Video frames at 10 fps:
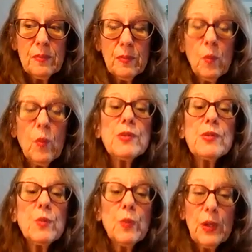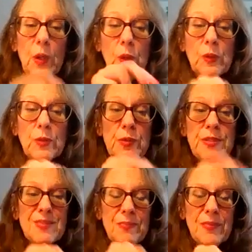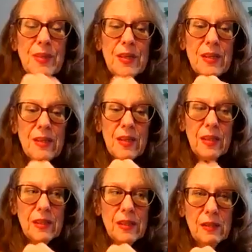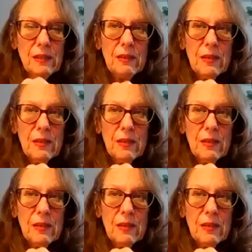what holds that little